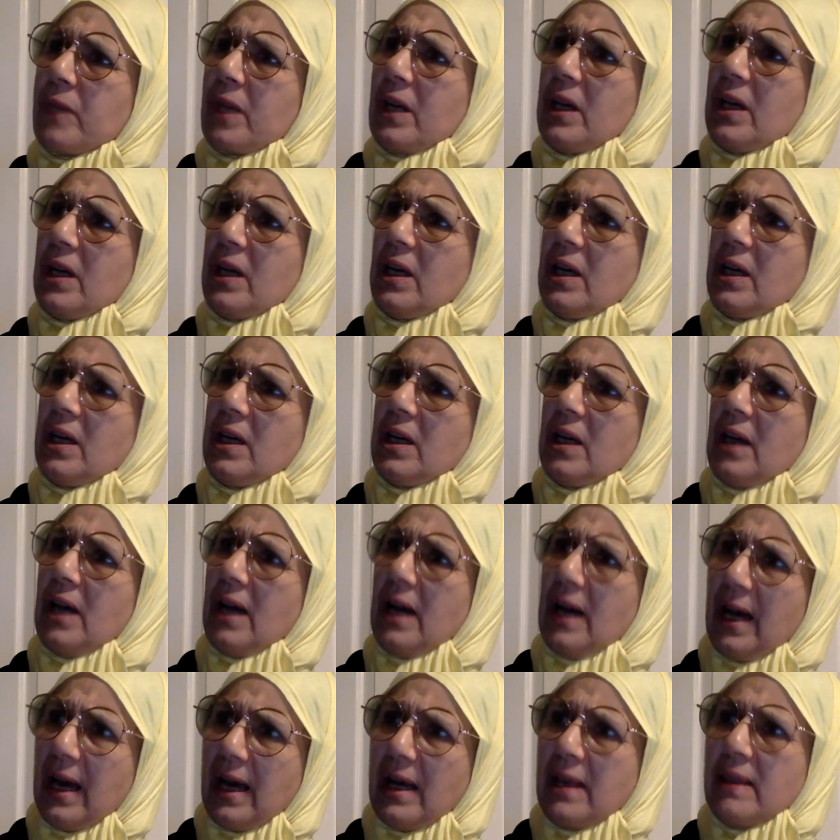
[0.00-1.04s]
uh,
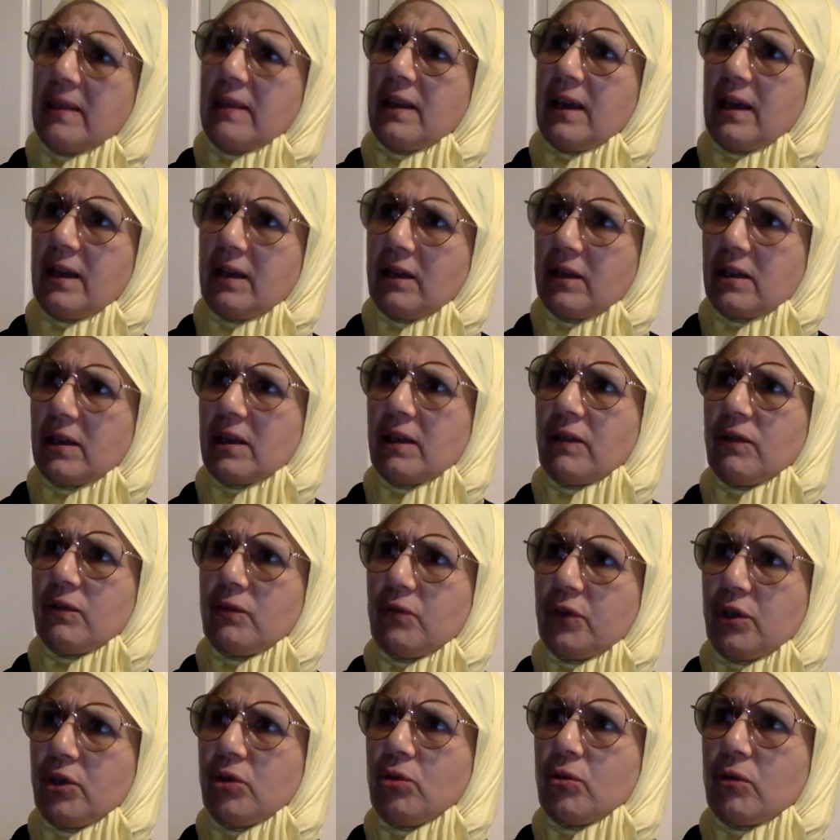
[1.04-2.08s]
I think
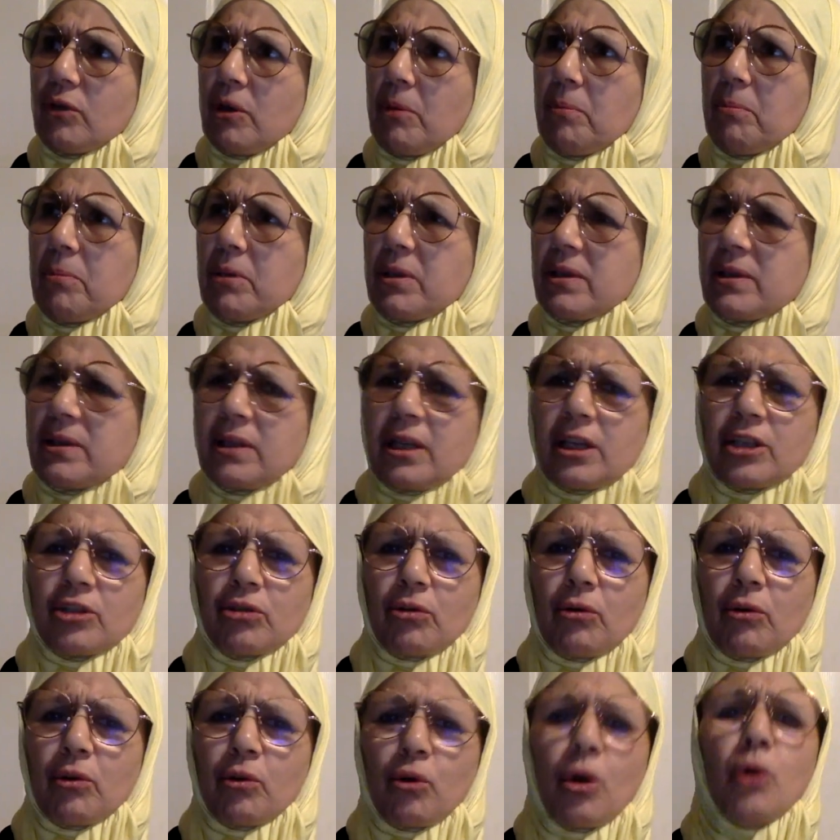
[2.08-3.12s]
video number six,
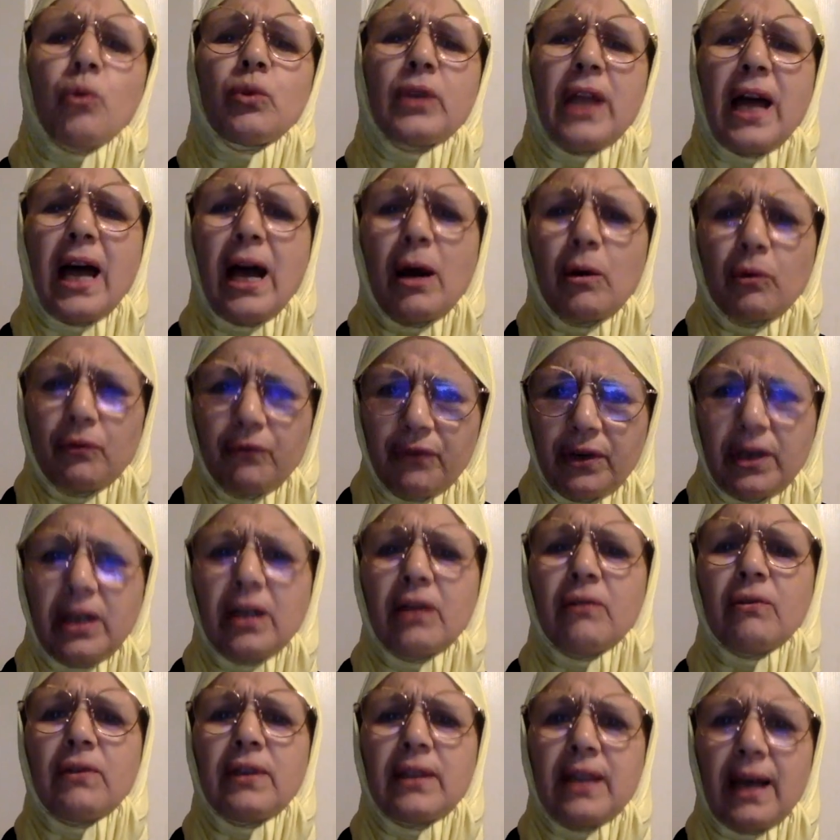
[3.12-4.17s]
or go down,
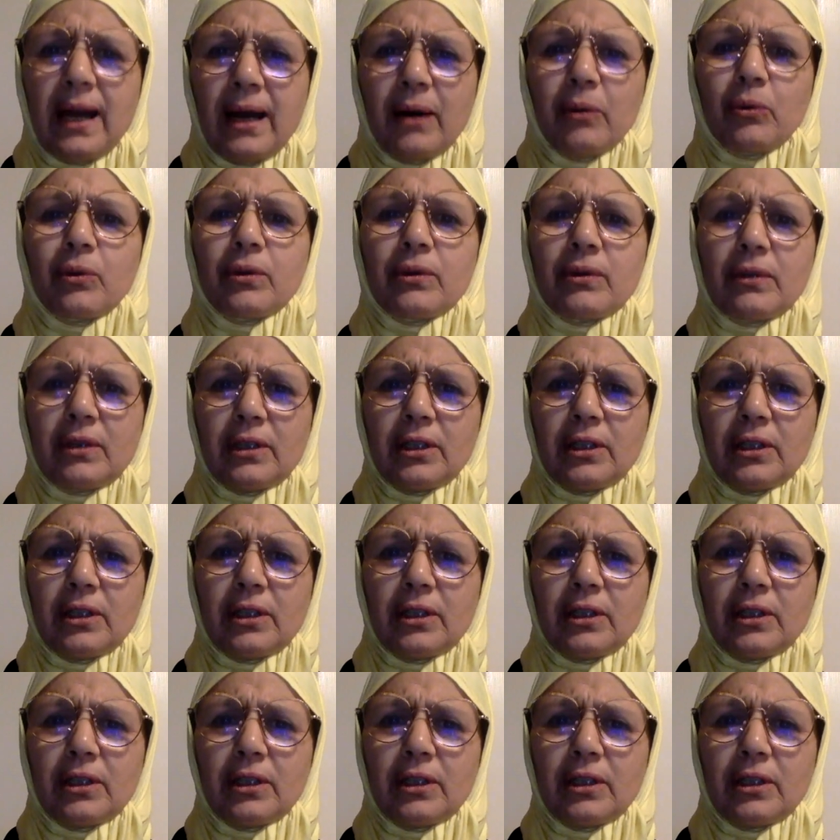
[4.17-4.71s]
very down.